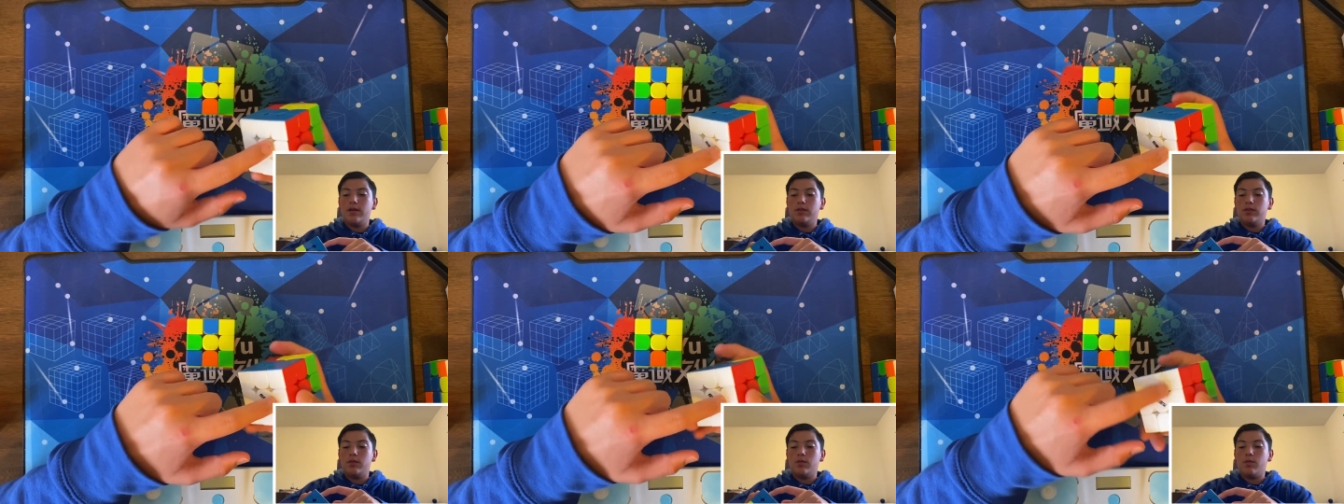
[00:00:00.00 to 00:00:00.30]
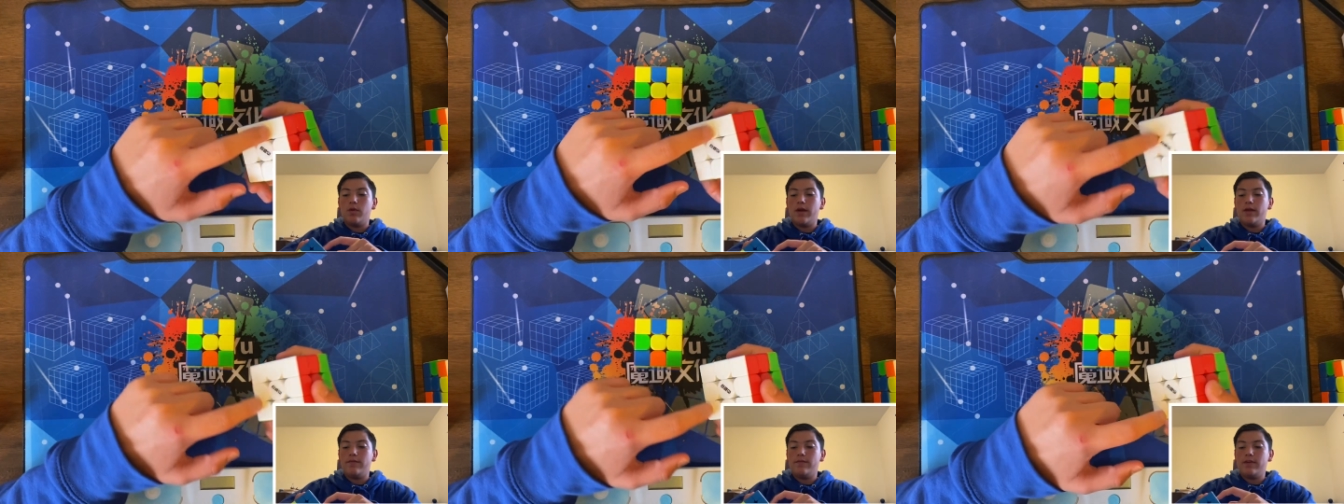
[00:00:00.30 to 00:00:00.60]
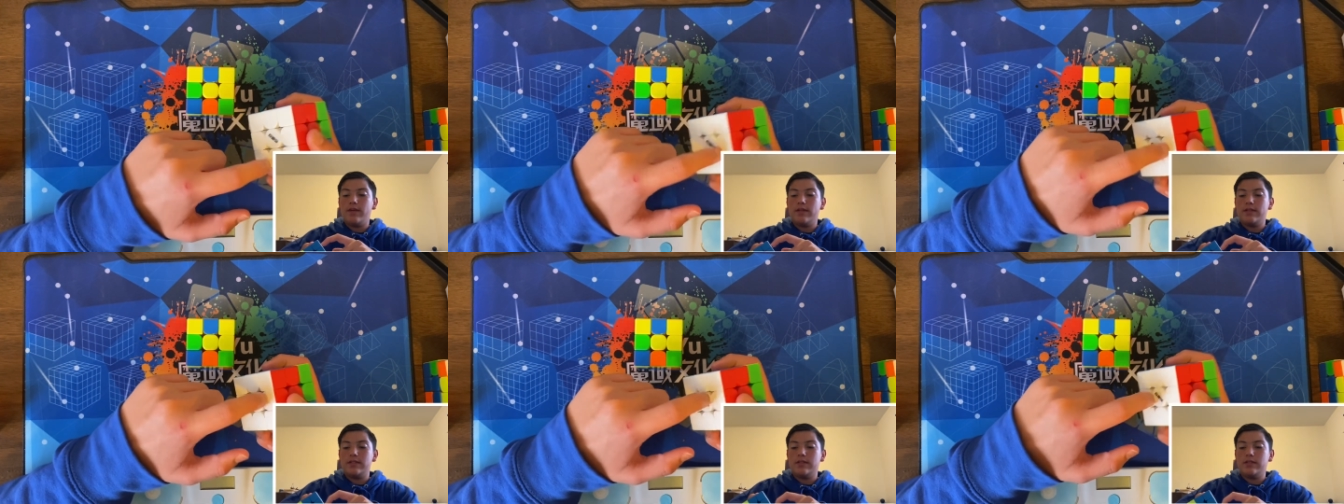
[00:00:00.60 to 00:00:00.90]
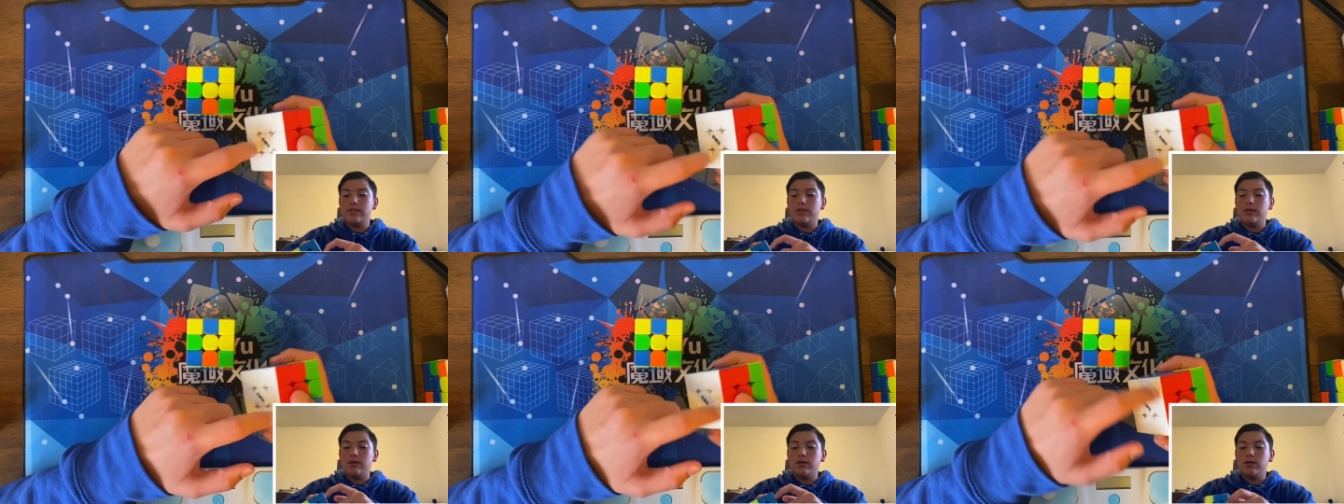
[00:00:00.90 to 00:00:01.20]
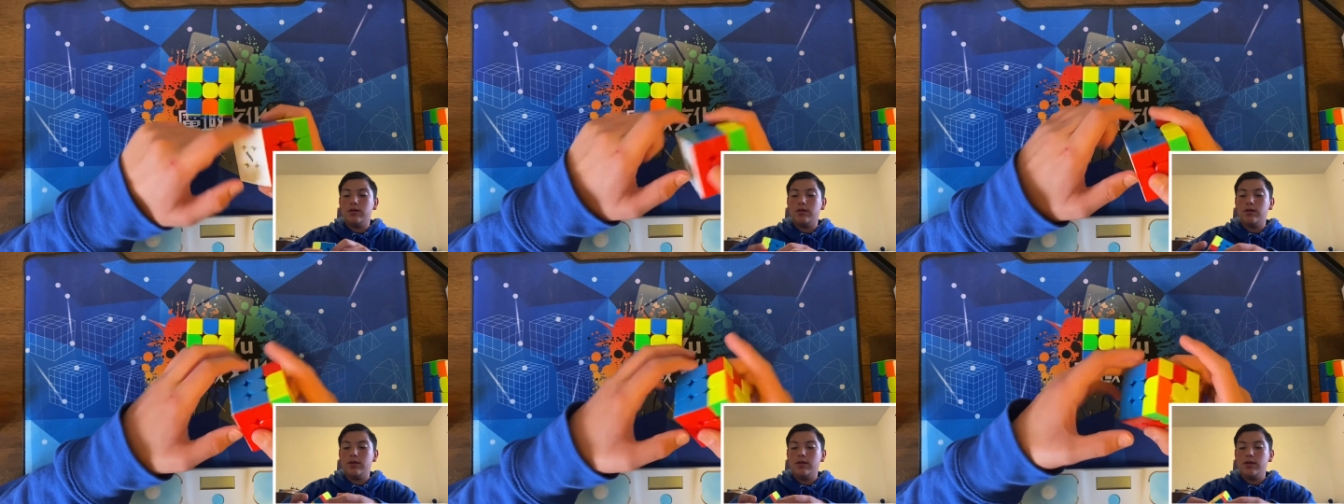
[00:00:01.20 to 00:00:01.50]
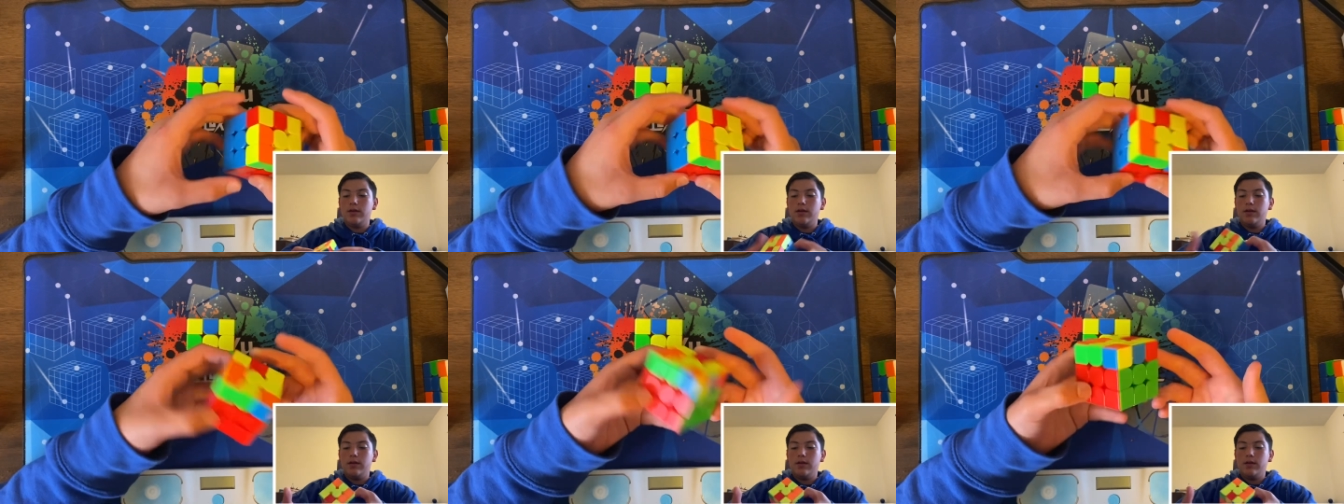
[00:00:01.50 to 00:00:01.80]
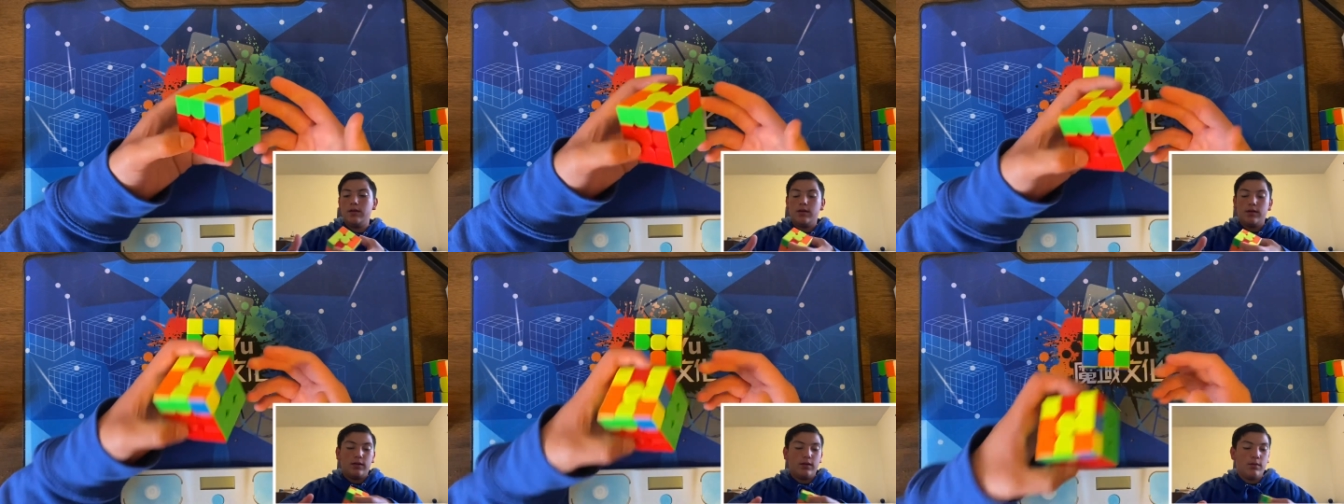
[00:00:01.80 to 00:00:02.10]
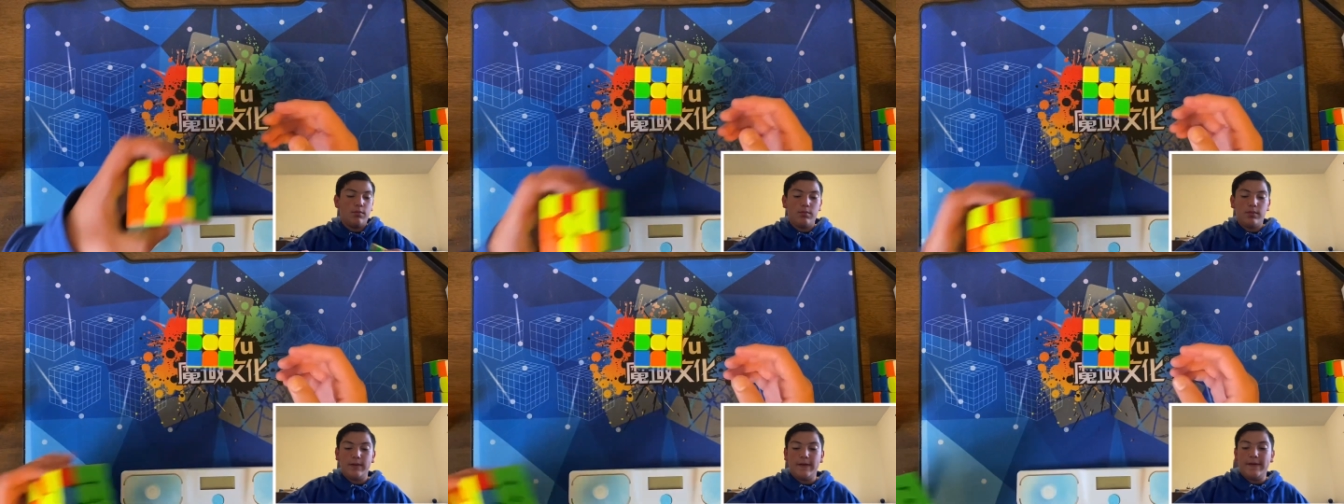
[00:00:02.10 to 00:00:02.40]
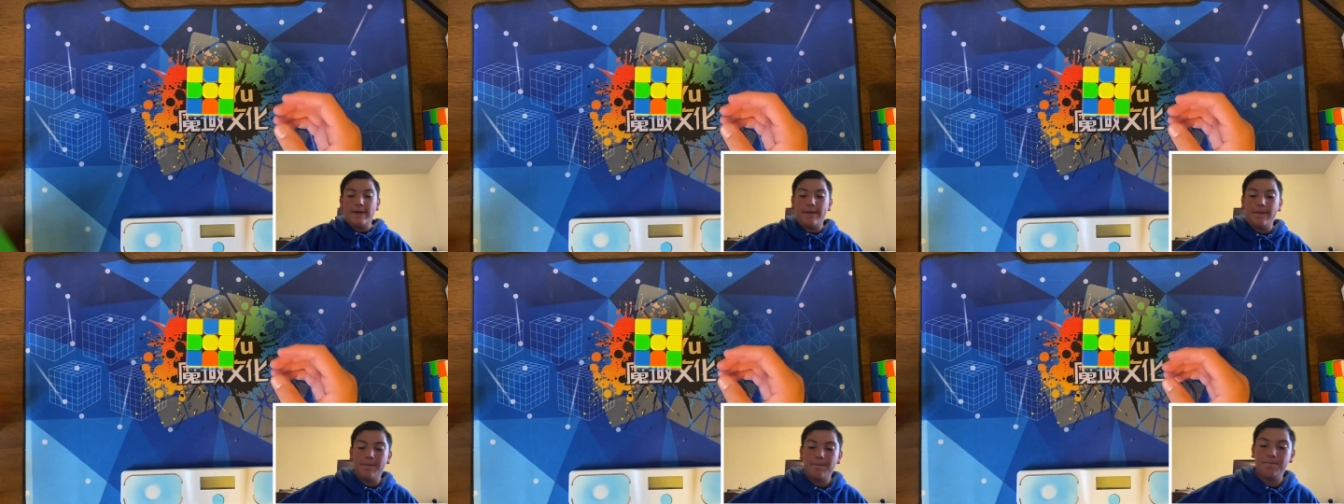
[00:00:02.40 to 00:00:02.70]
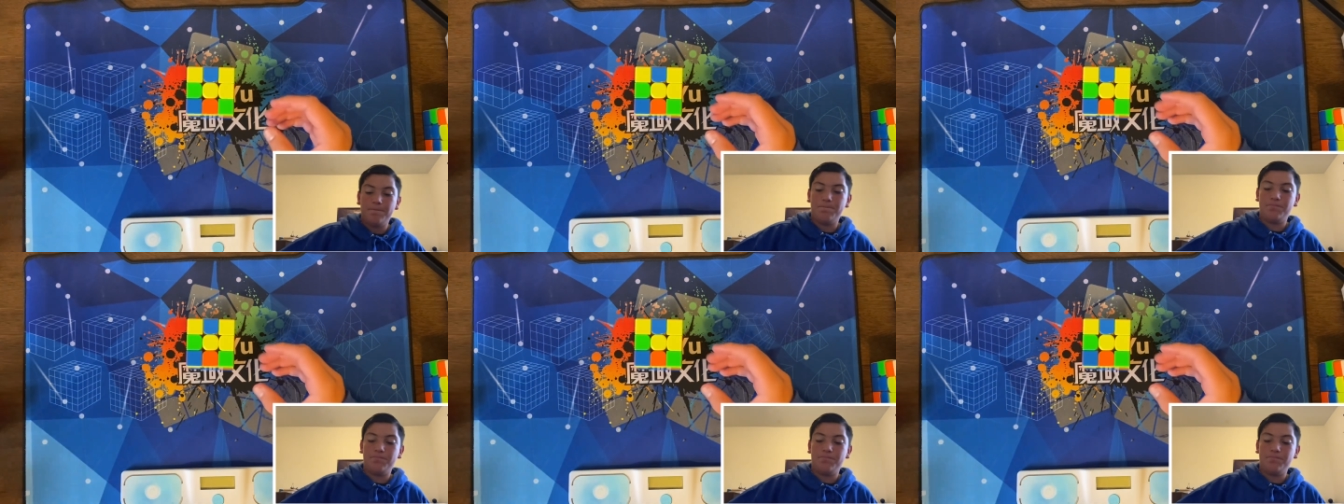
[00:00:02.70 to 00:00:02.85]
the white face still complete.